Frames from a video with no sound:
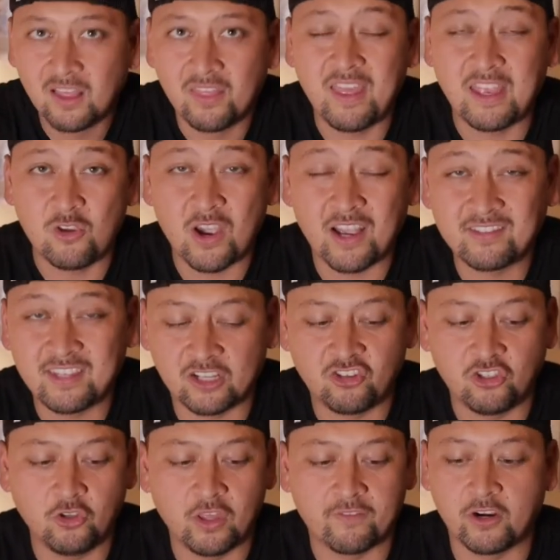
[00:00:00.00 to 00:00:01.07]
then you guys can
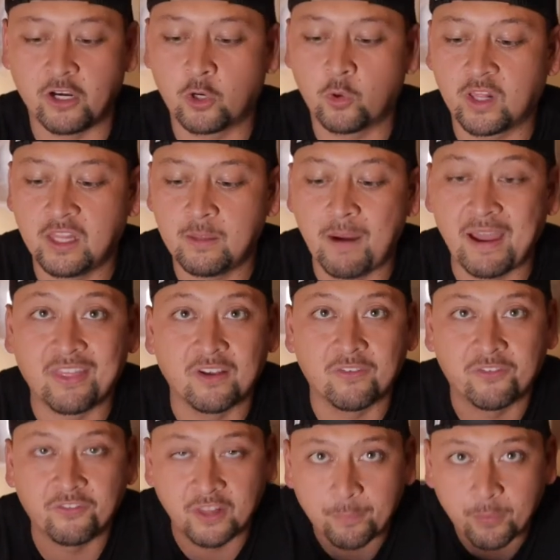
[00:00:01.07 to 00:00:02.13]
actually do that very quickly by the
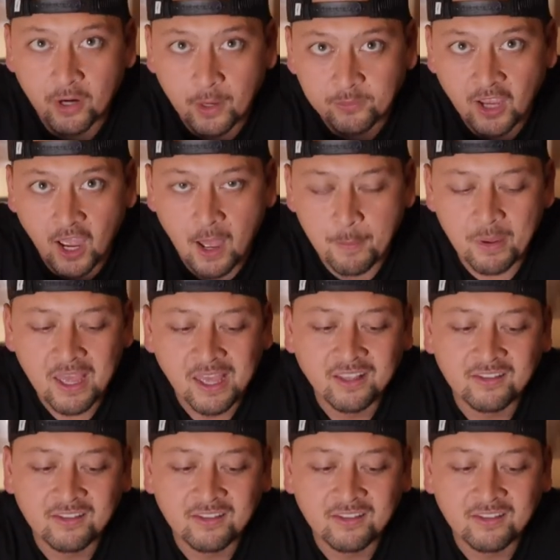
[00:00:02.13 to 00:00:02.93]
flipper up top.